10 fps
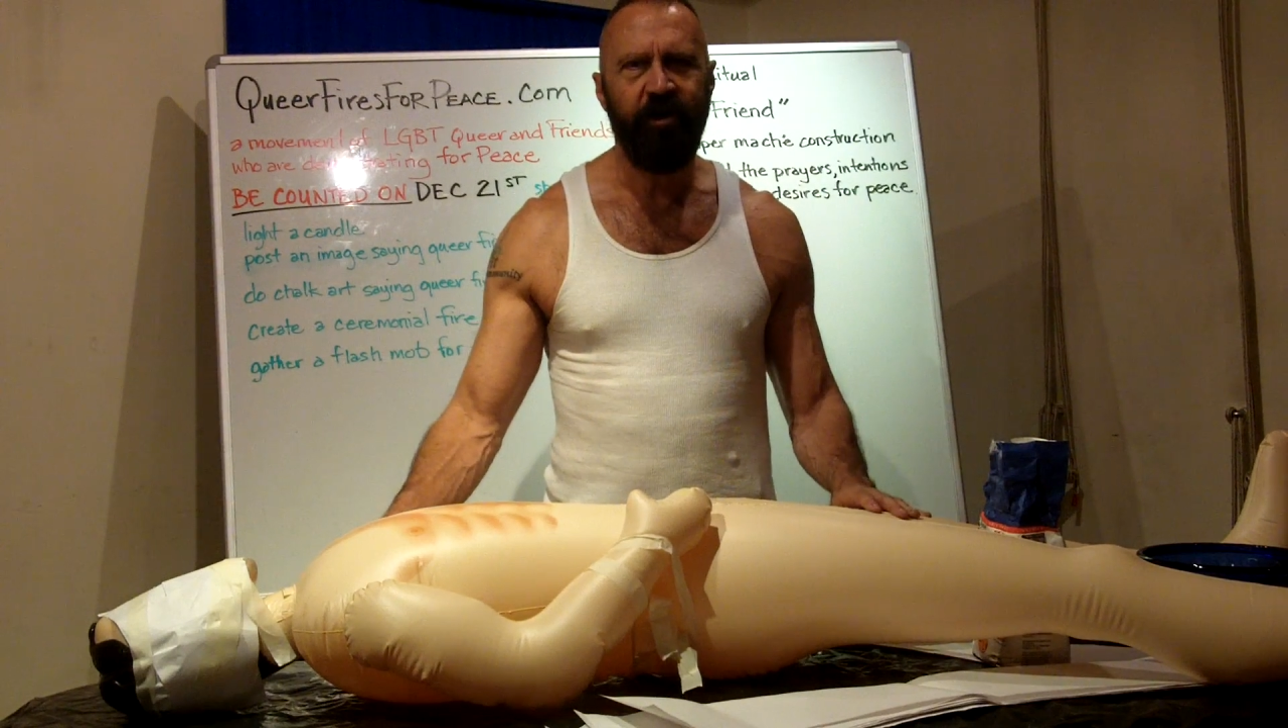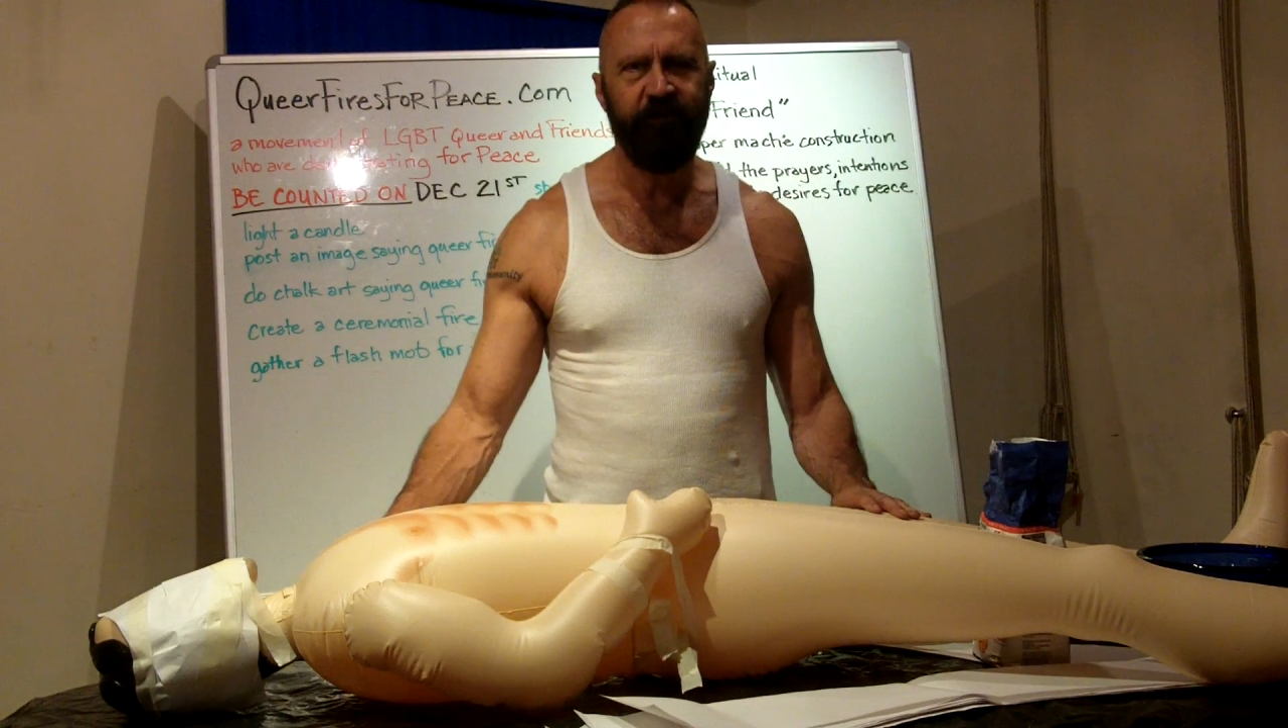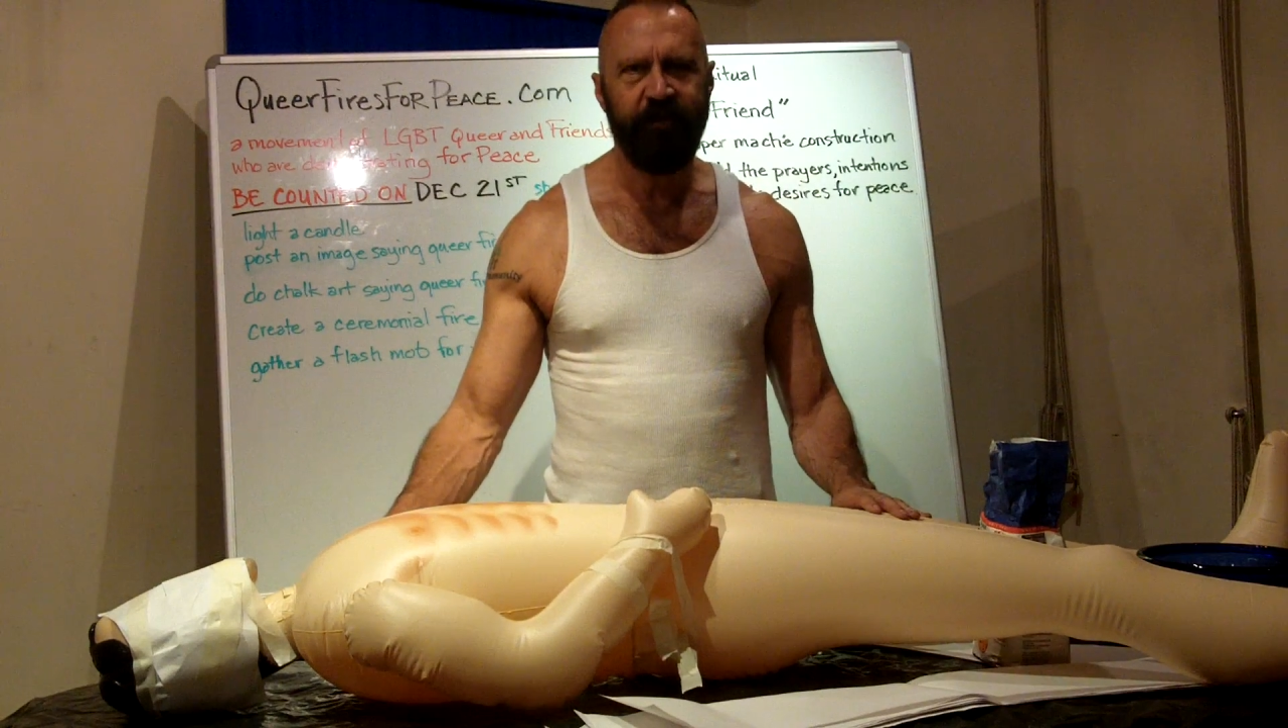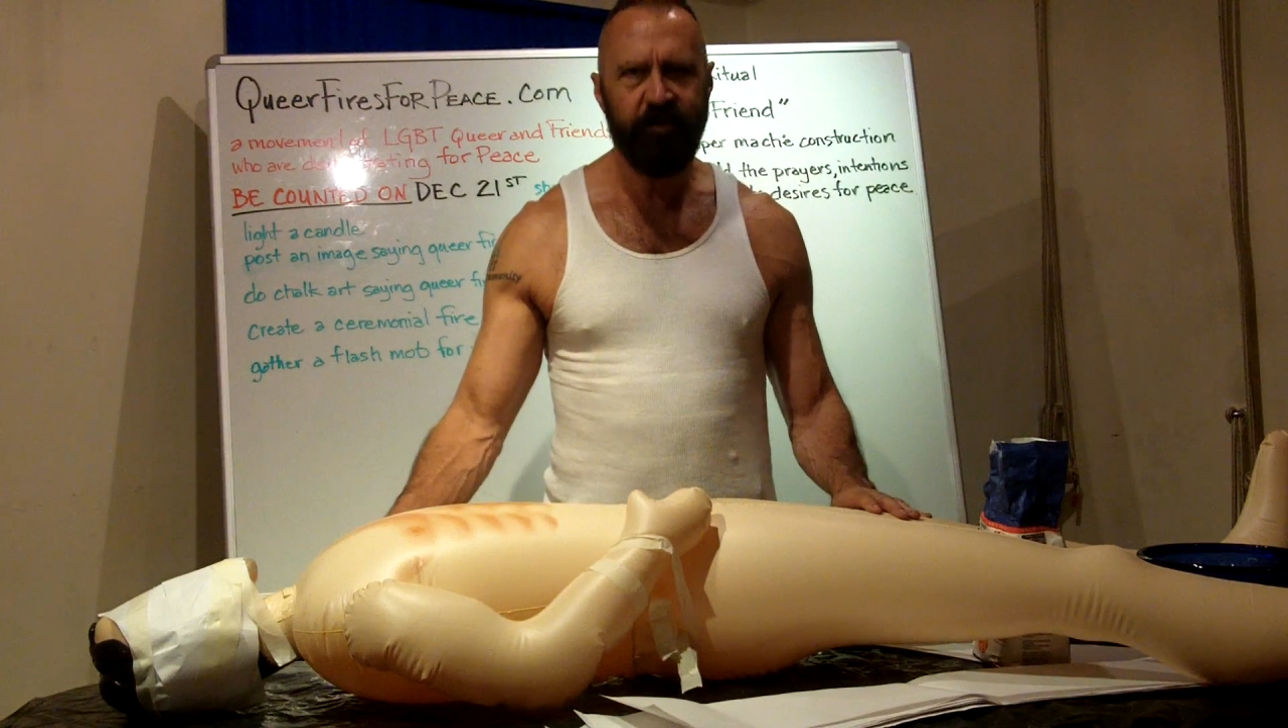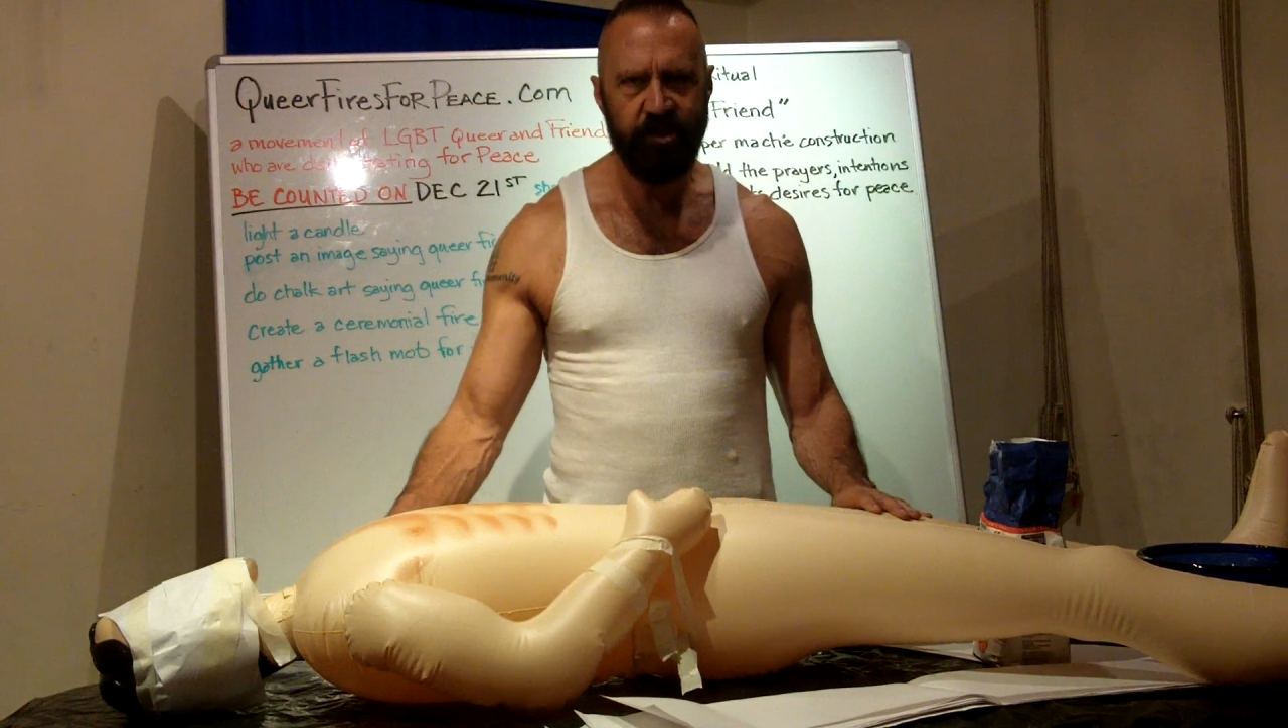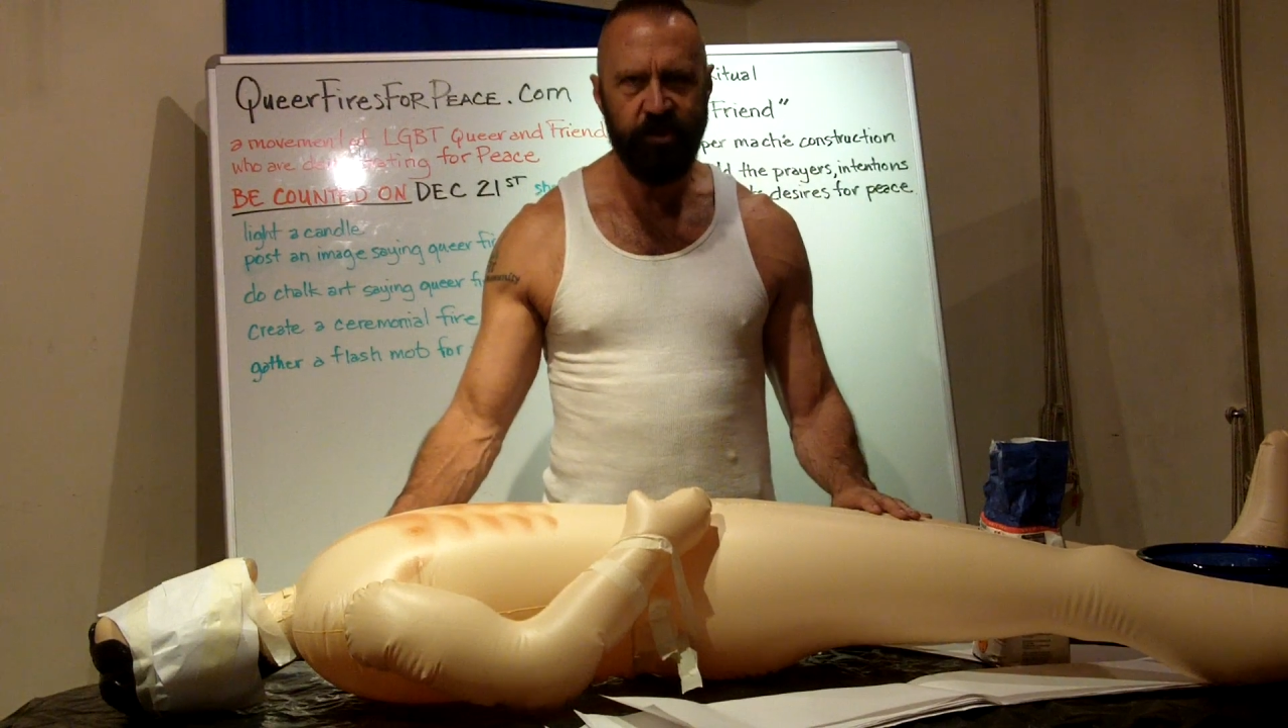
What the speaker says: of your